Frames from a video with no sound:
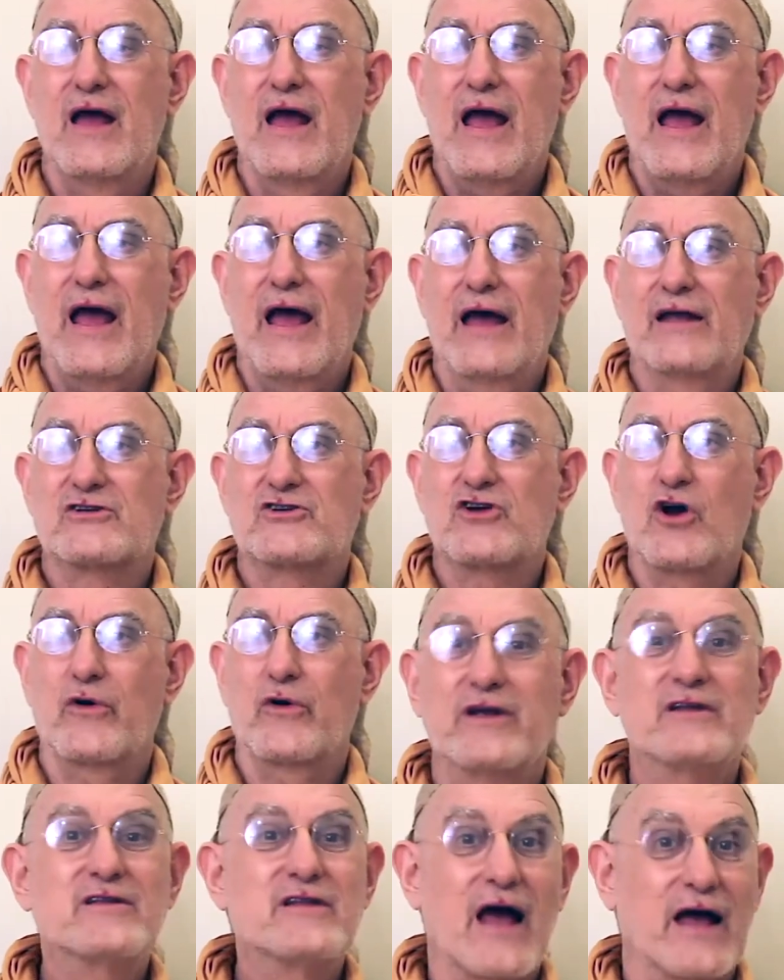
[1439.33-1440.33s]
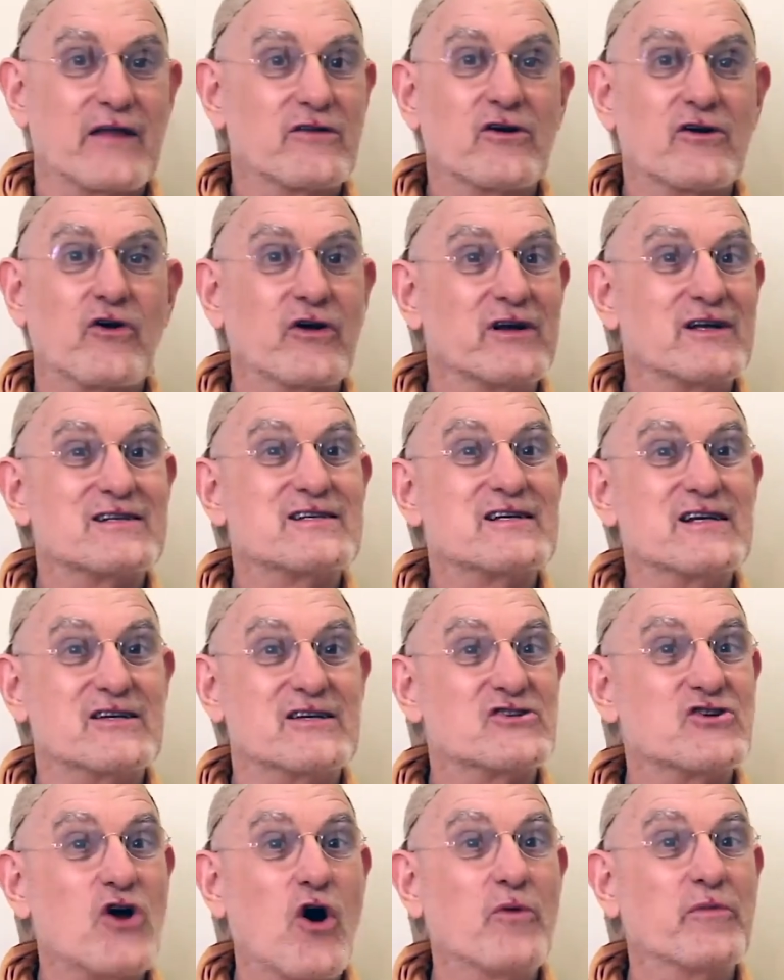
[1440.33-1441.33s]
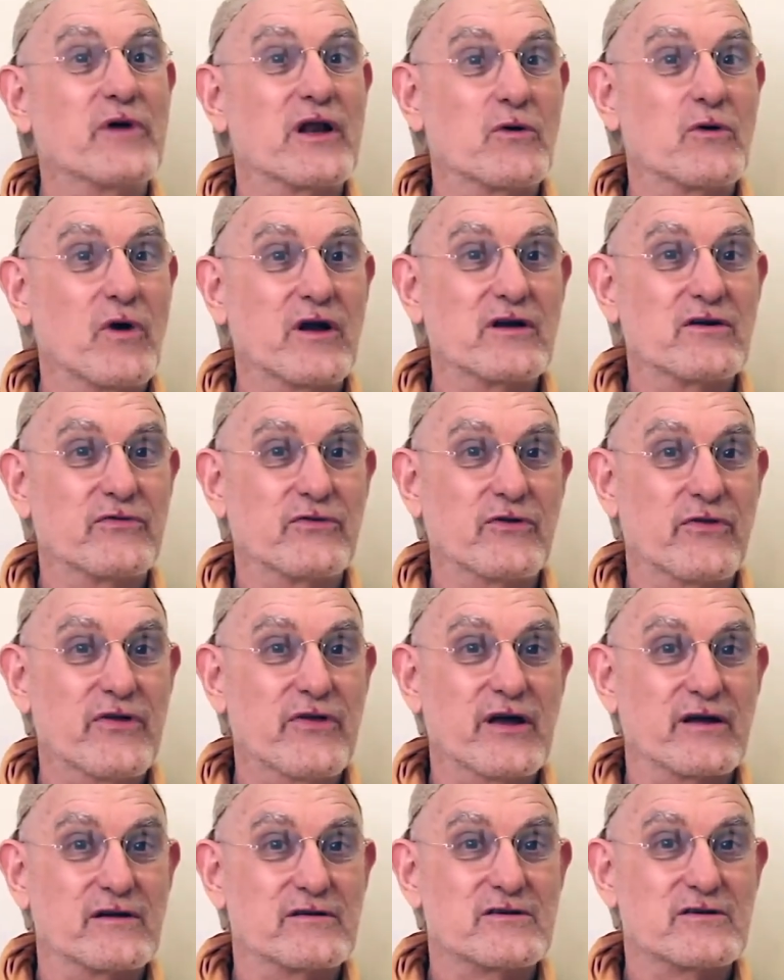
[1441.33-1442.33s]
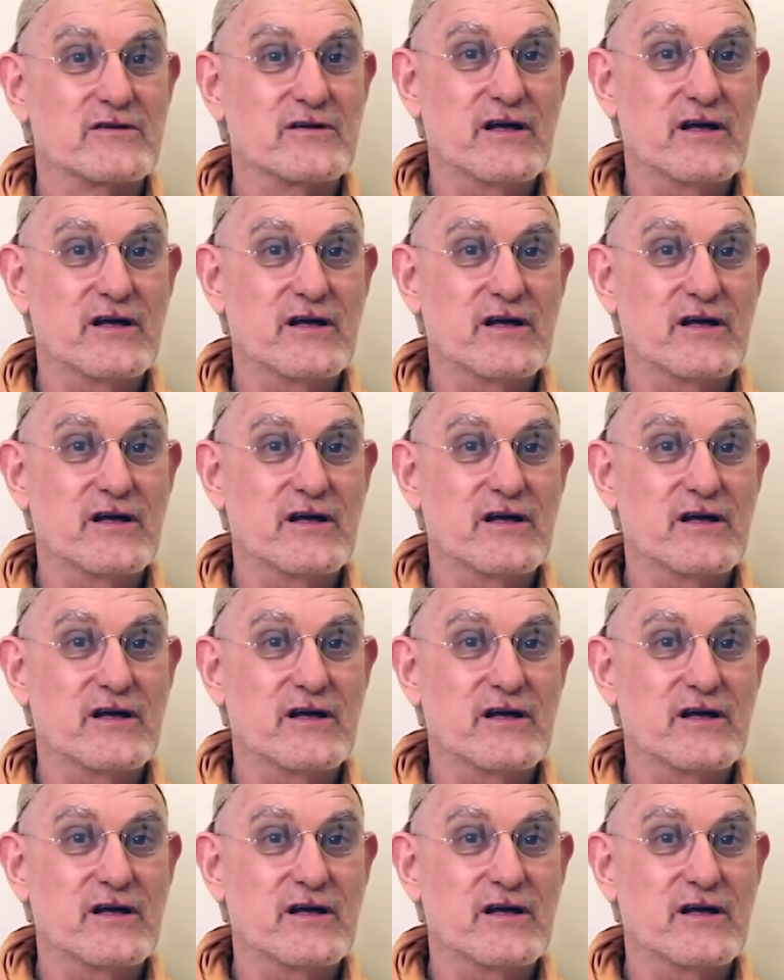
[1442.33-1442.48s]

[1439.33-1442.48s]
And so that, they're going to see so many wonderful things.